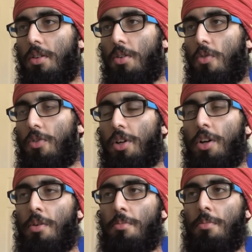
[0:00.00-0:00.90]

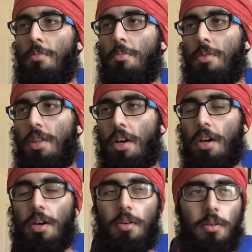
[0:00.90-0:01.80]
overcome
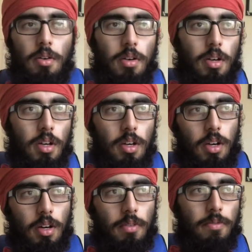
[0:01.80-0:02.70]
that
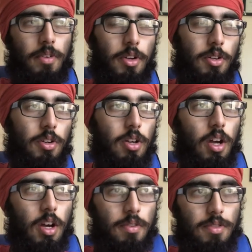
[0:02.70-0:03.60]
fear
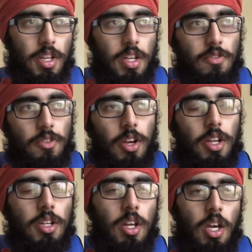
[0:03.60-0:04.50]
of stage
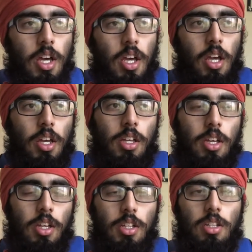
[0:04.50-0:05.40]
fright.
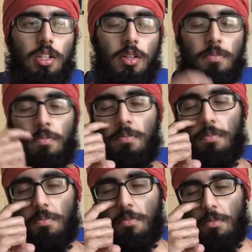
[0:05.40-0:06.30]
And
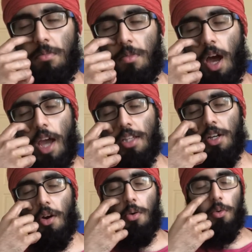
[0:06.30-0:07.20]
I
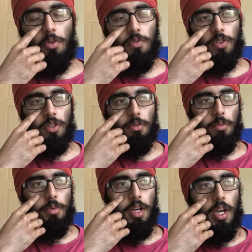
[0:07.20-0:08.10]
know I will overcome
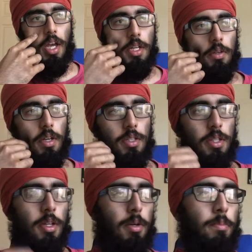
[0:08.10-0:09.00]
it, but anyways,
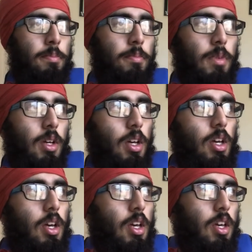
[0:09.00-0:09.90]
it
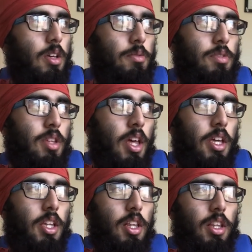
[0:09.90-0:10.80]
was
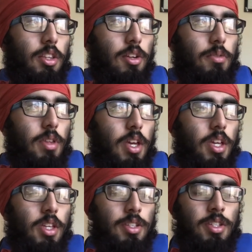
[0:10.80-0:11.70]
like, there was
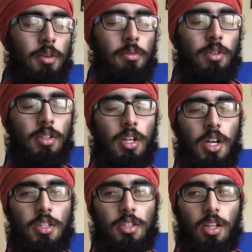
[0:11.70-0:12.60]
some
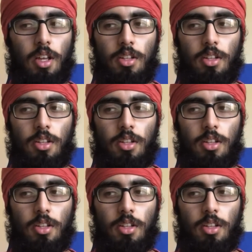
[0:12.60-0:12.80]
nice